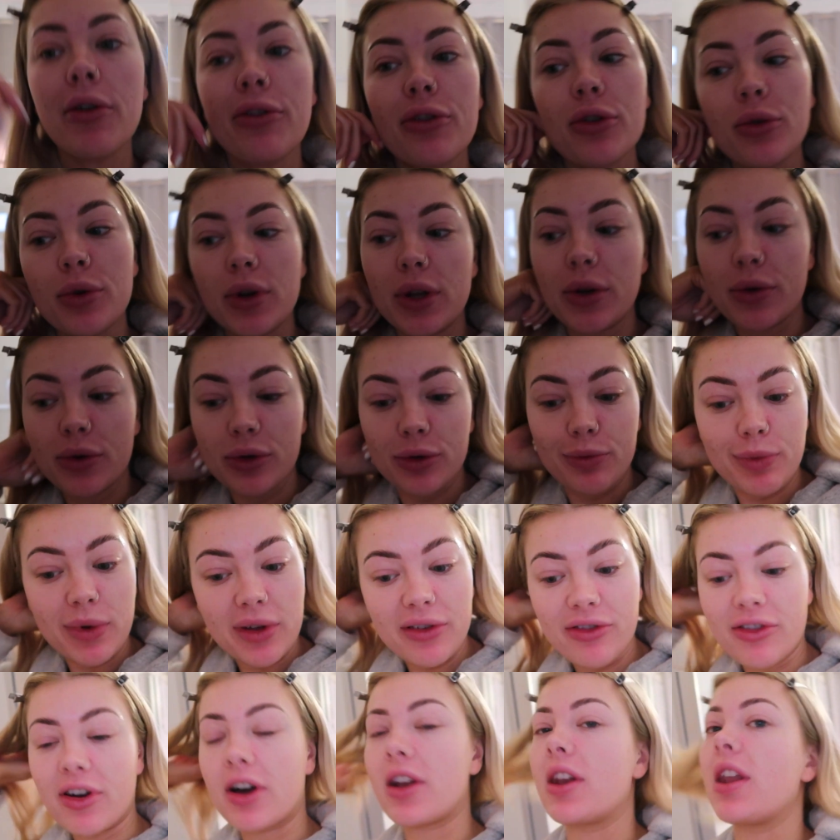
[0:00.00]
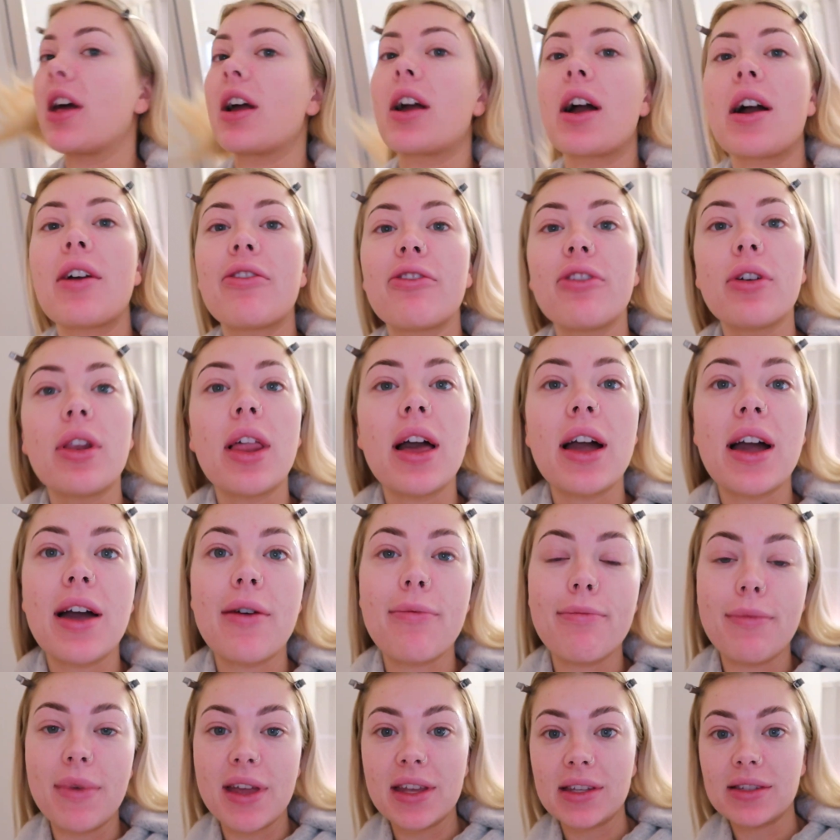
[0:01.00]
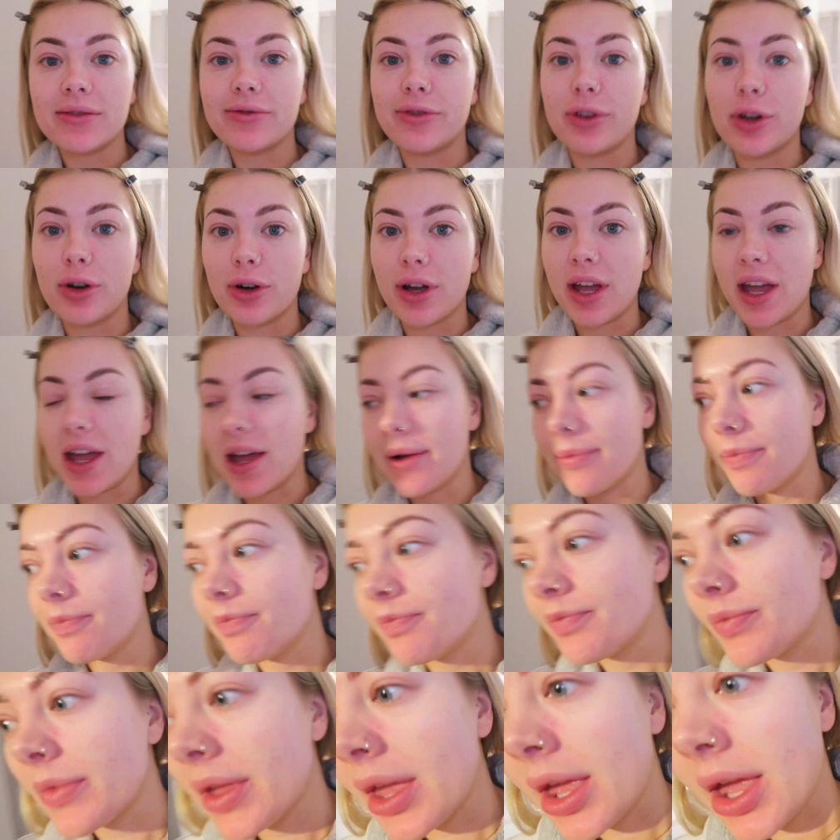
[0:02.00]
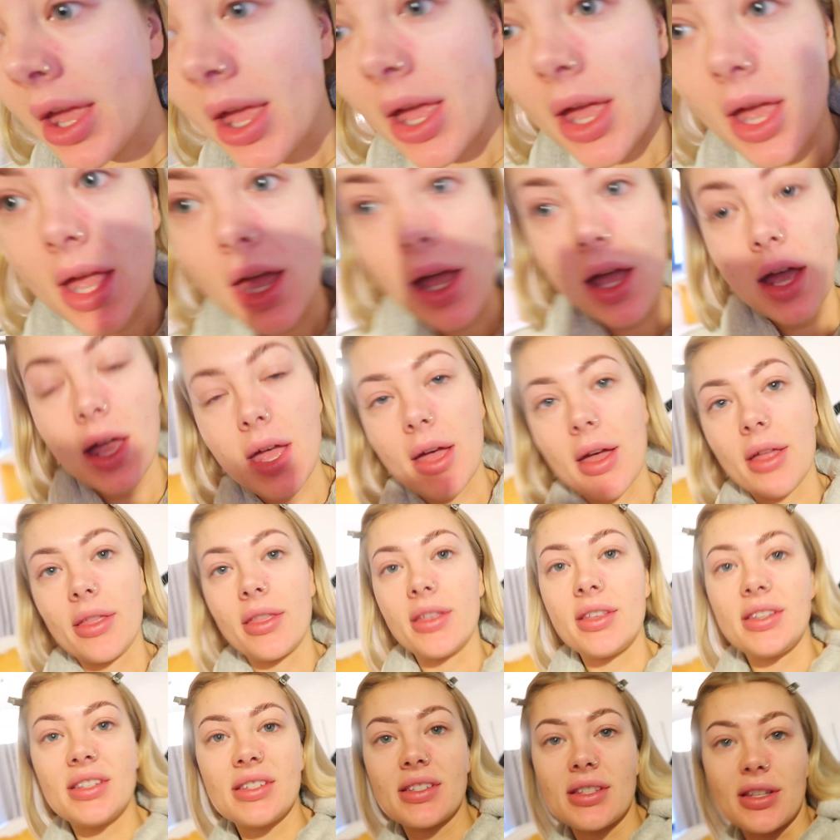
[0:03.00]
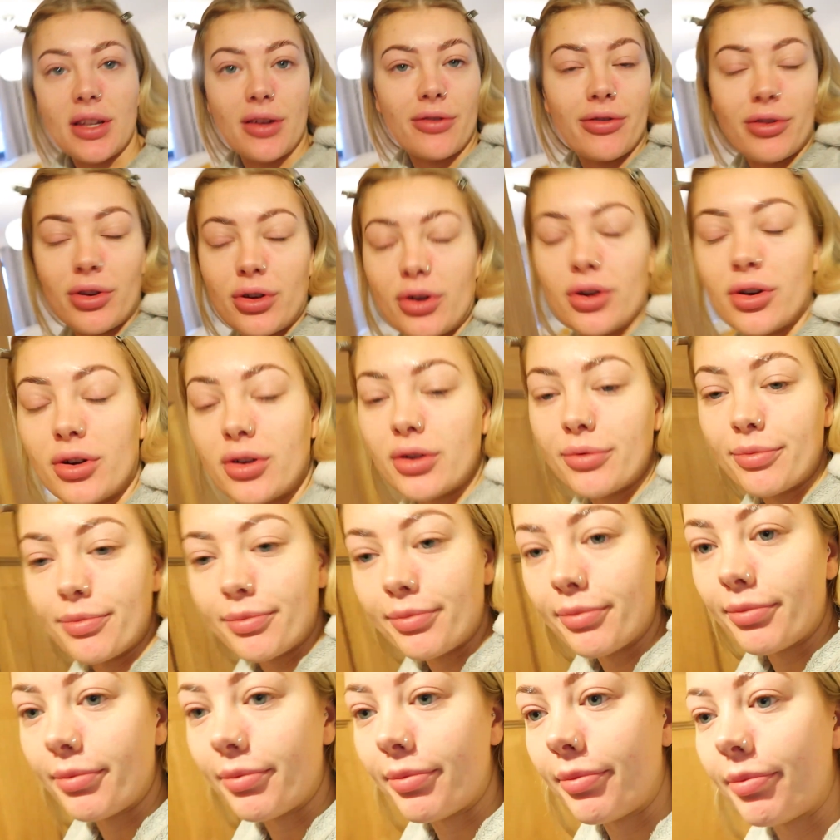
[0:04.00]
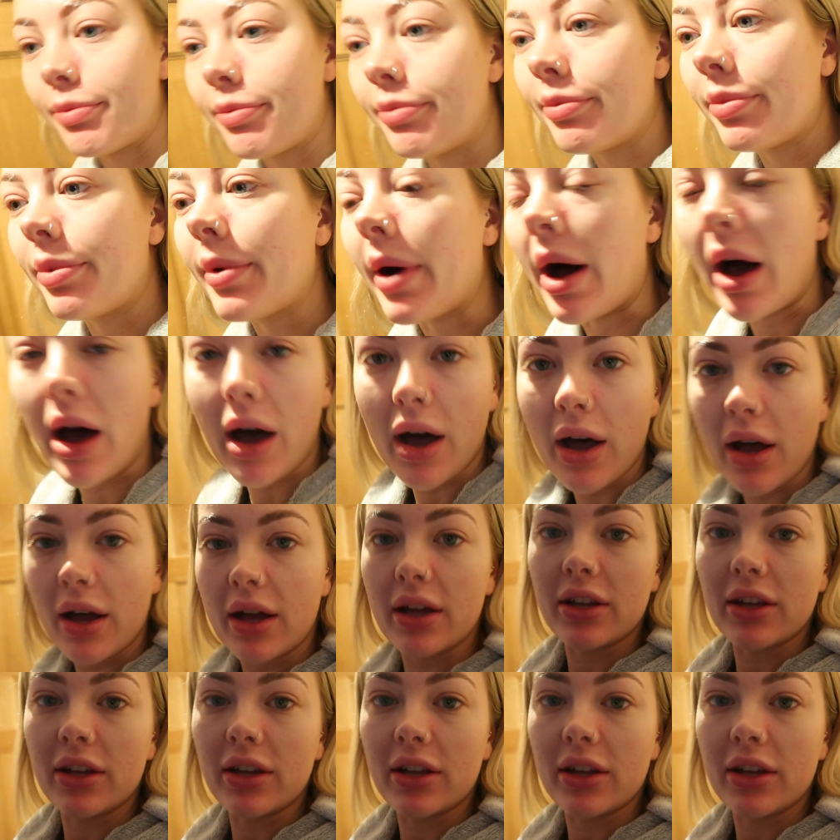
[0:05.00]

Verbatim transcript: thought it would be fun. Like, I feel like I miss vlogging. This isn't a vlog, but